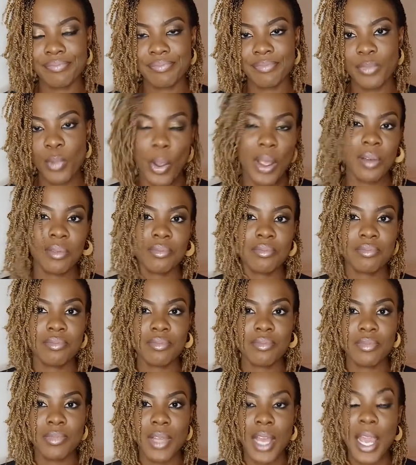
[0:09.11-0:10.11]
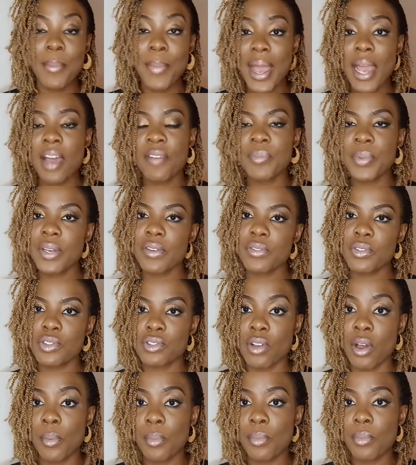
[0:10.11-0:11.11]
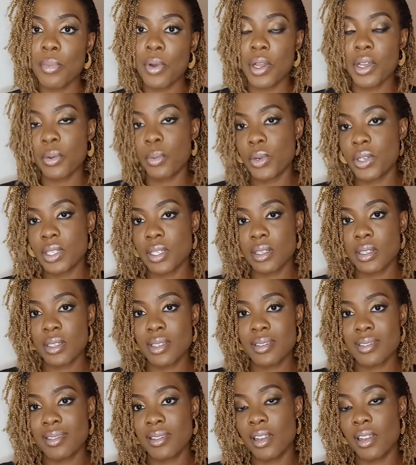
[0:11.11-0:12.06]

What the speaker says: Well, it might have been for some, but it wasn't.